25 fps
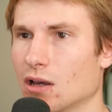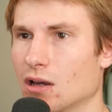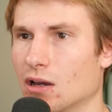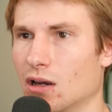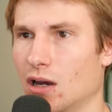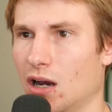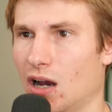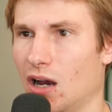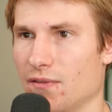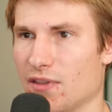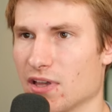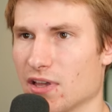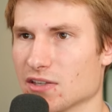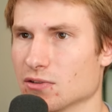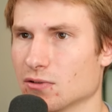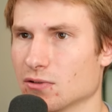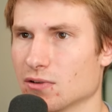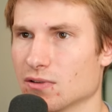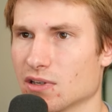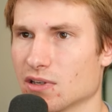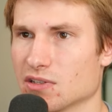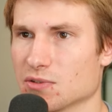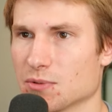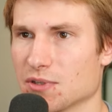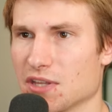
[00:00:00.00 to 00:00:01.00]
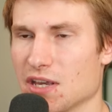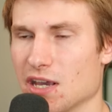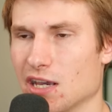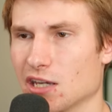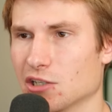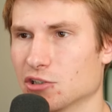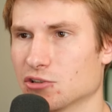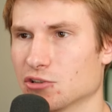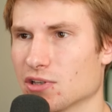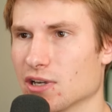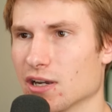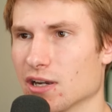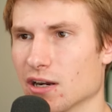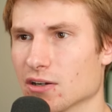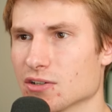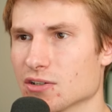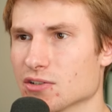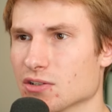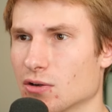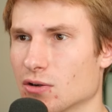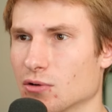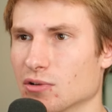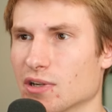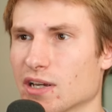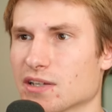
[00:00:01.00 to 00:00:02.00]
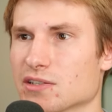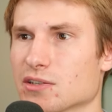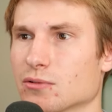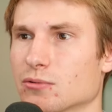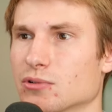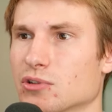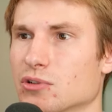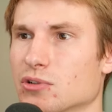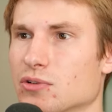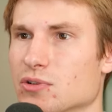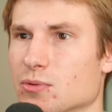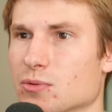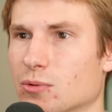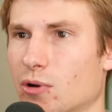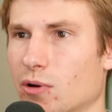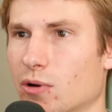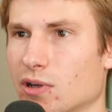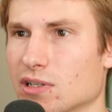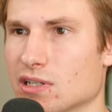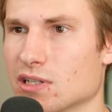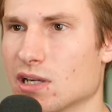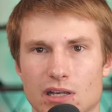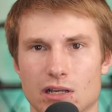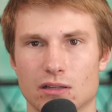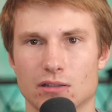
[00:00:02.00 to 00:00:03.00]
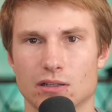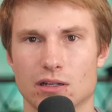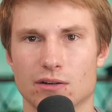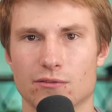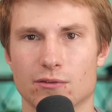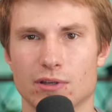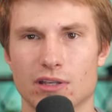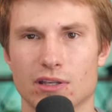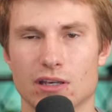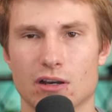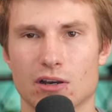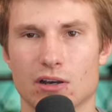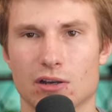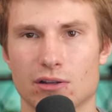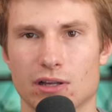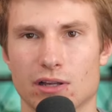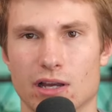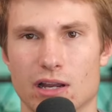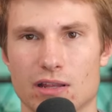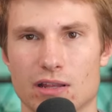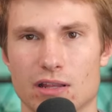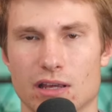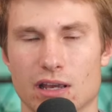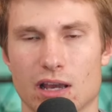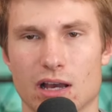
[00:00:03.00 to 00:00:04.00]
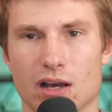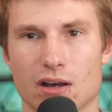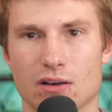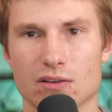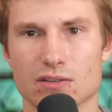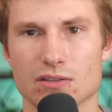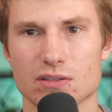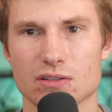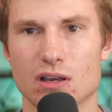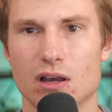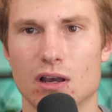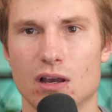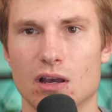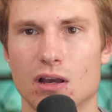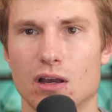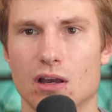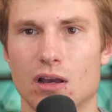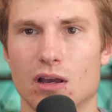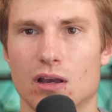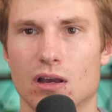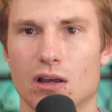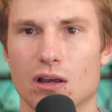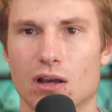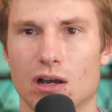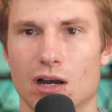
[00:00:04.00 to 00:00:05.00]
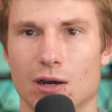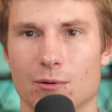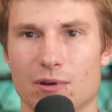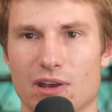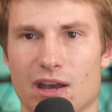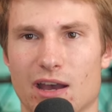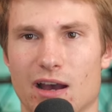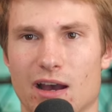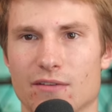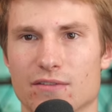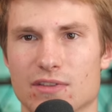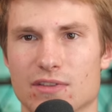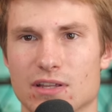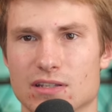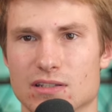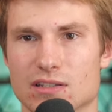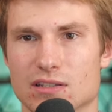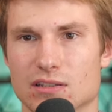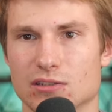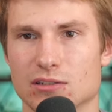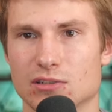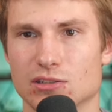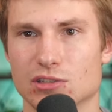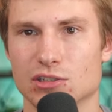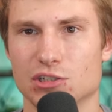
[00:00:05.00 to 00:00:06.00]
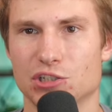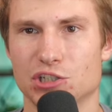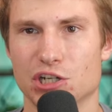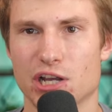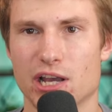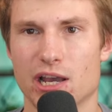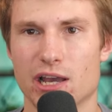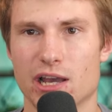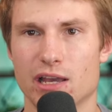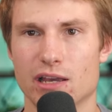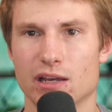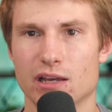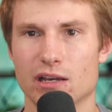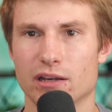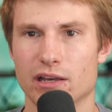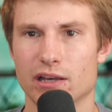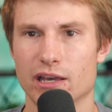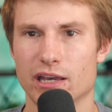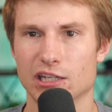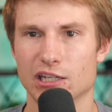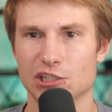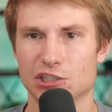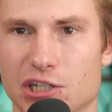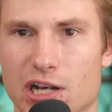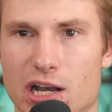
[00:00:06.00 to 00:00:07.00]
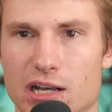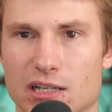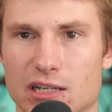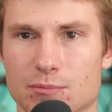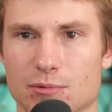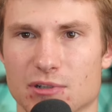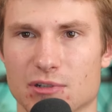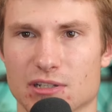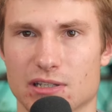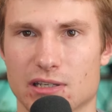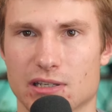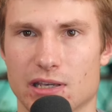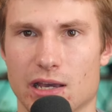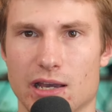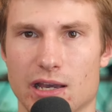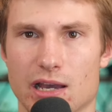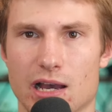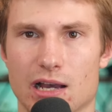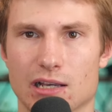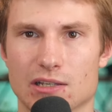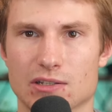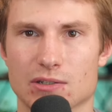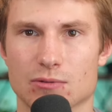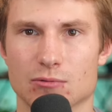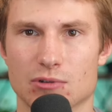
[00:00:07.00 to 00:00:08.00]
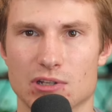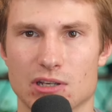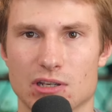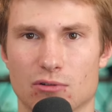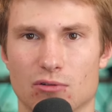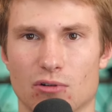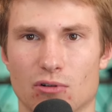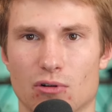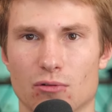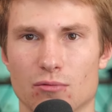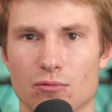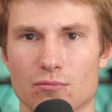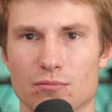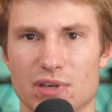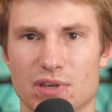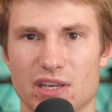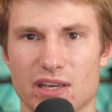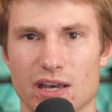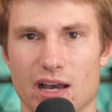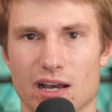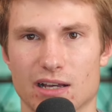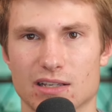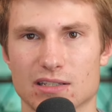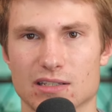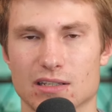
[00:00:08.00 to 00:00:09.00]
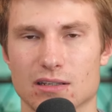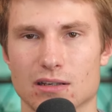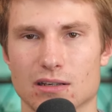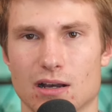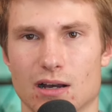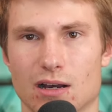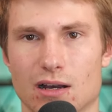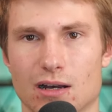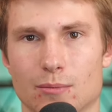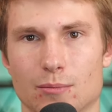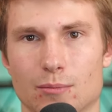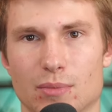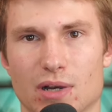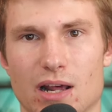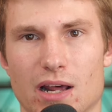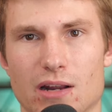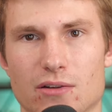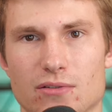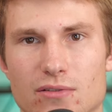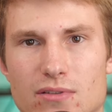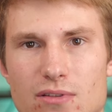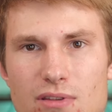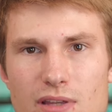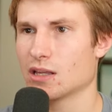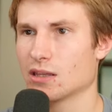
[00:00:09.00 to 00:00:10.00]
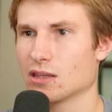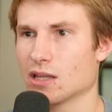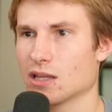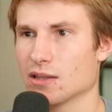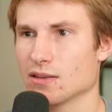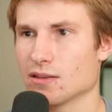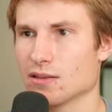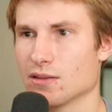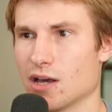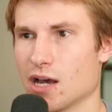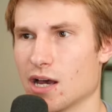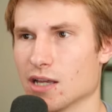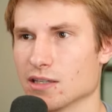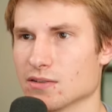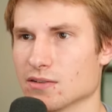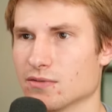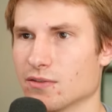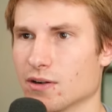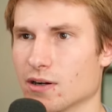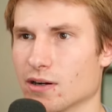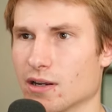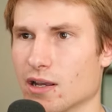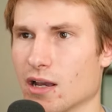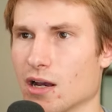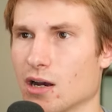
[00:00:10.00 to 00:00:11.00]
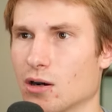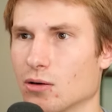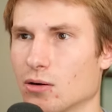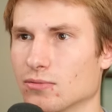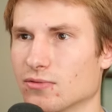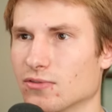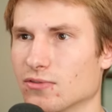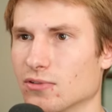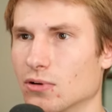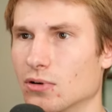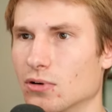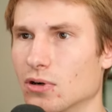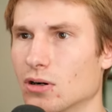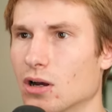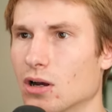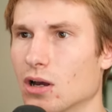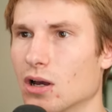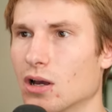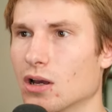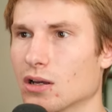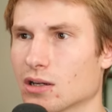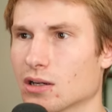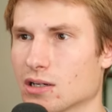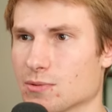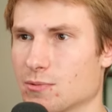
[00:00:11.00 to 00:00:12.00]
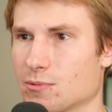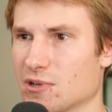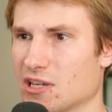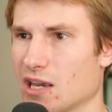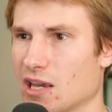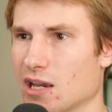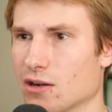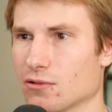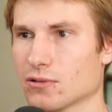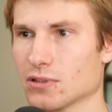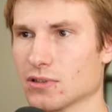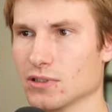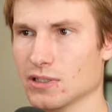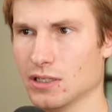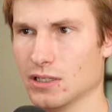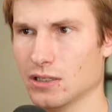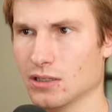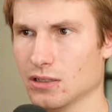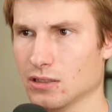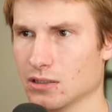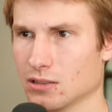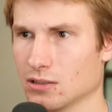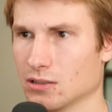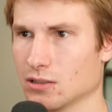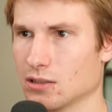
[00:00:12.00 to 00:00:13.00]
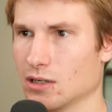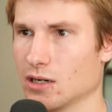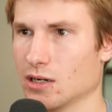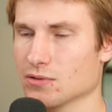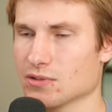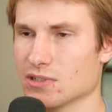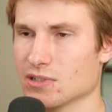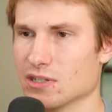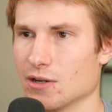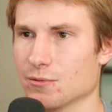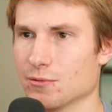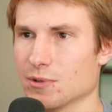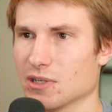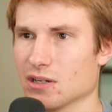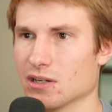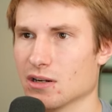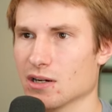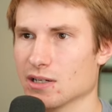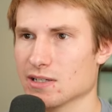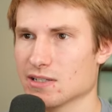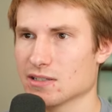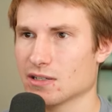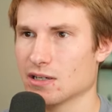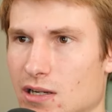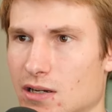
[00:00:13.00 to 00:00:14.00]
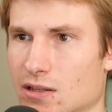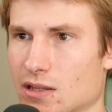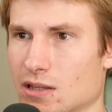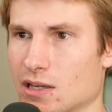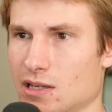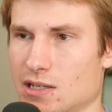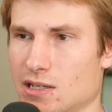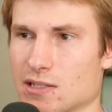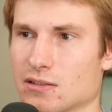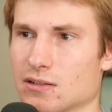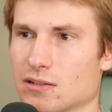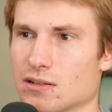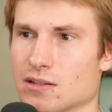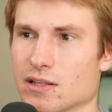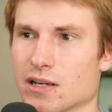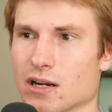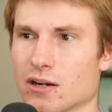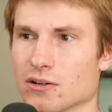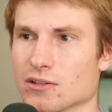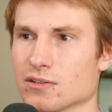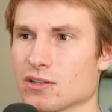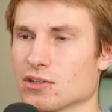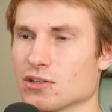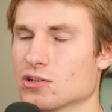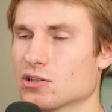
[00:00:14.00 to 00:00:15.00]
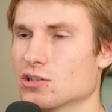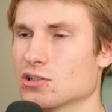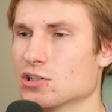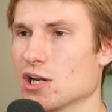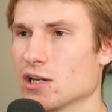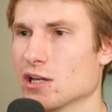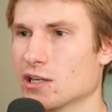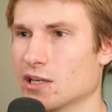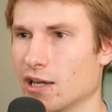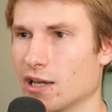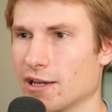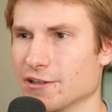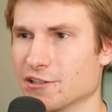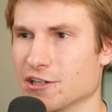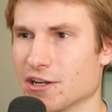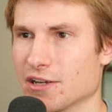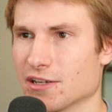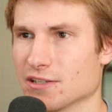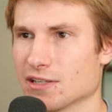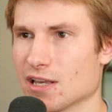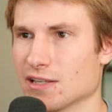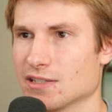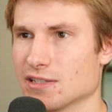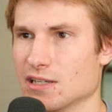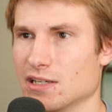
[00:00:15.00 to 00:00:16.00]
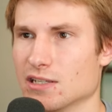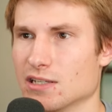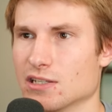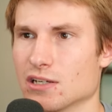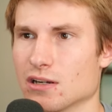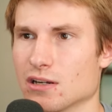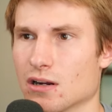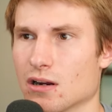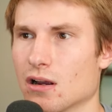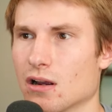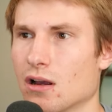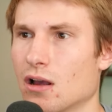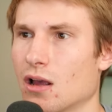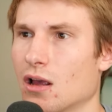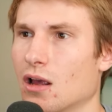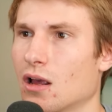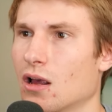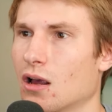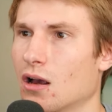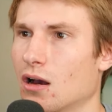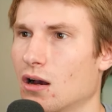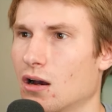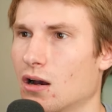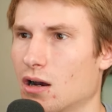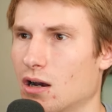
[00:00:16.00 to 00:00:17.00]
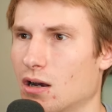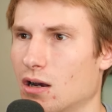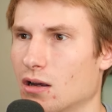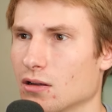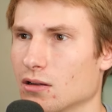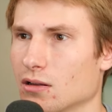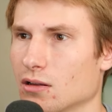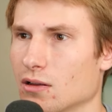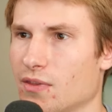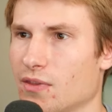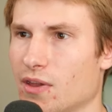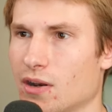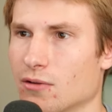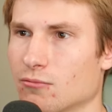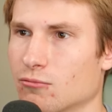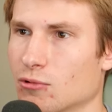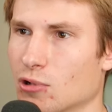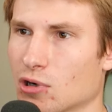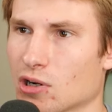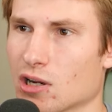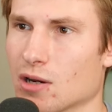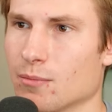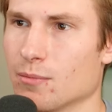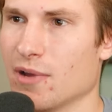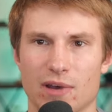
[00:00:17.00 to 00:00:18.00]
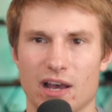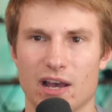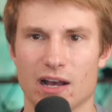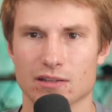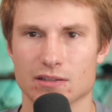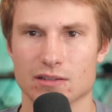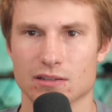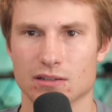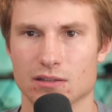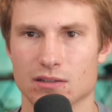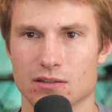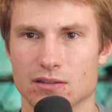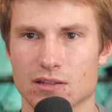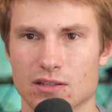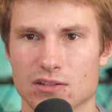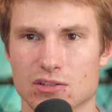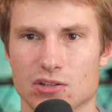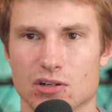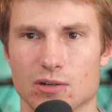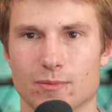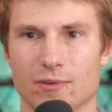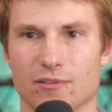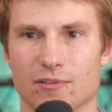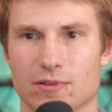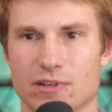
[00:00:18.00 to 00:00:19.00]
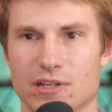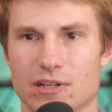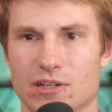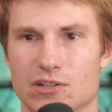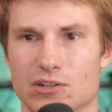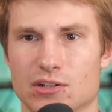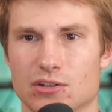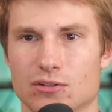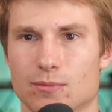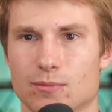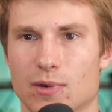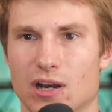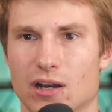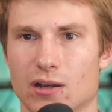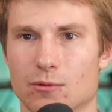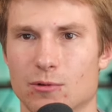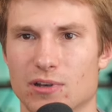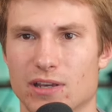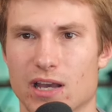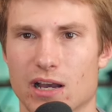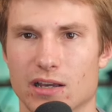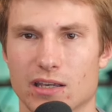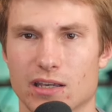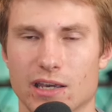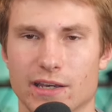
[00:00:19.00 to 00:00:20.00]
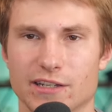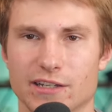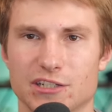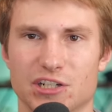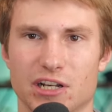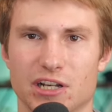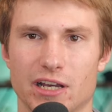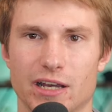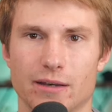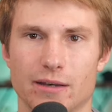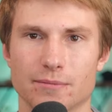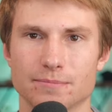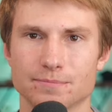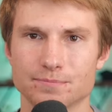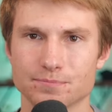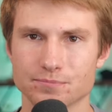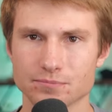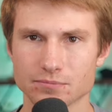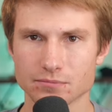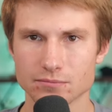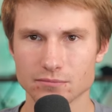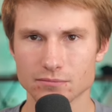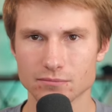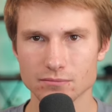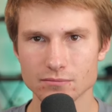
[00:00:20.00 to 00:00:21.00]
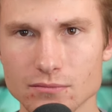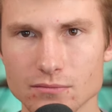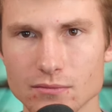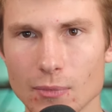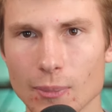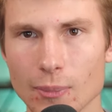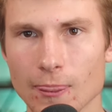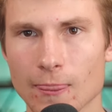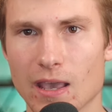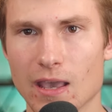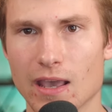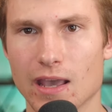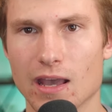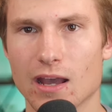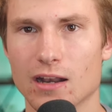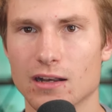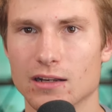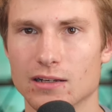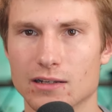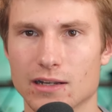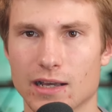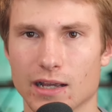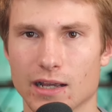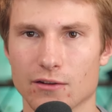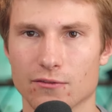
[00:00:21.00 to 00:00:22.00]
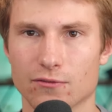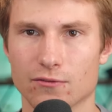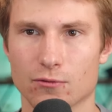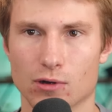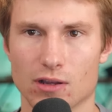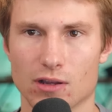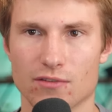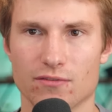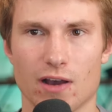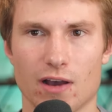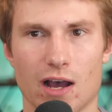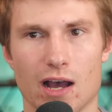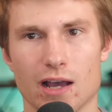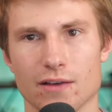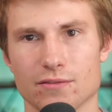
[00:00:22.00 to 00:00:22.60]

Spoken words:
And that's the only things with h there. So next thing we'll do is we'll go ahead and take a look at if we can calculate anything else. We have this jhx plus kx would equal bx, but I don't think that that's very helpful because we can't really, I don't see how we can isolate anything easily there. So let's just check kj because that's easier. And then we'll come back to this term if we need to, but we got kj and negative 45.